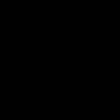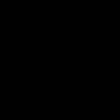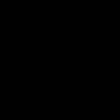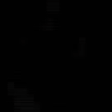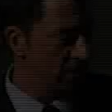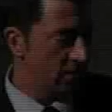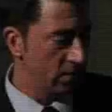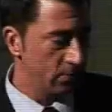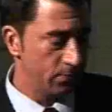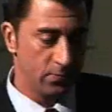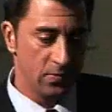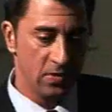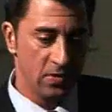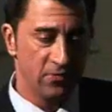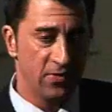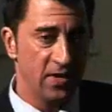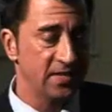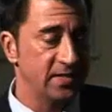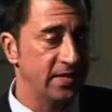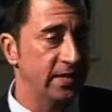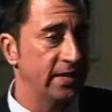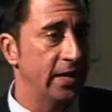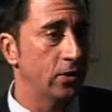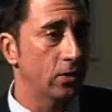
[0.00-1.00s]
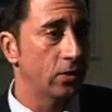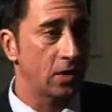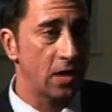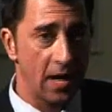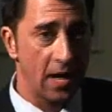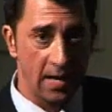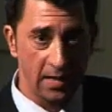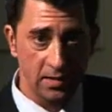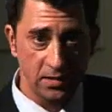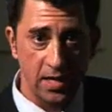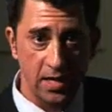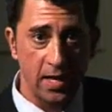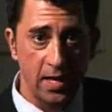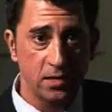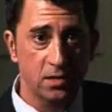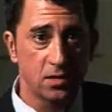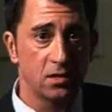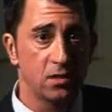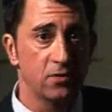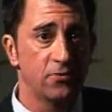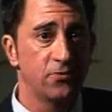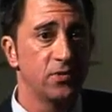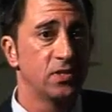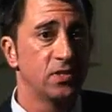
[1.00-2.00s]
The investigator
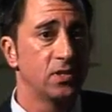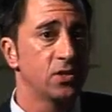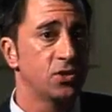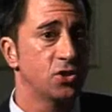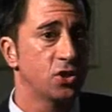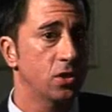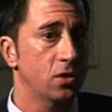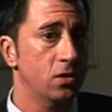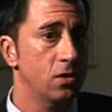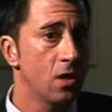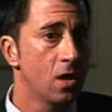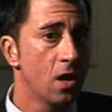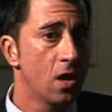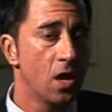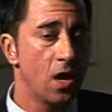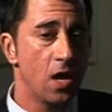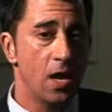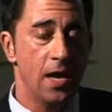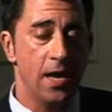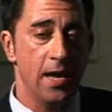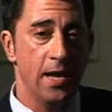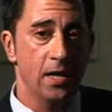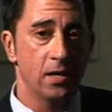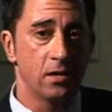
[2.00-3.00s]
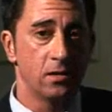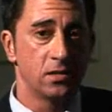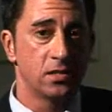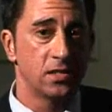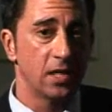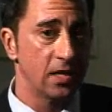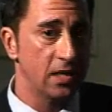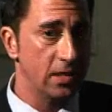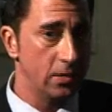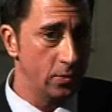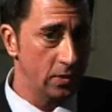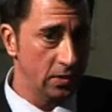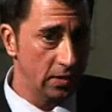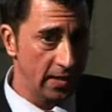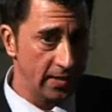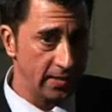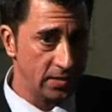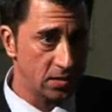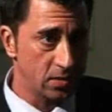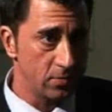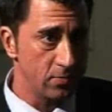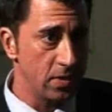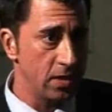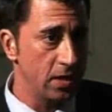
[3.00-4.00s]
contacted the physician and said he would
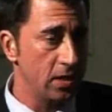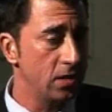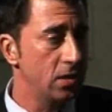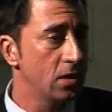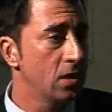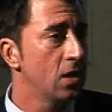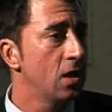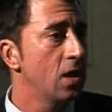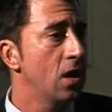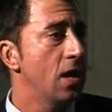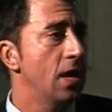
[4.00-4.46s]
like to meet,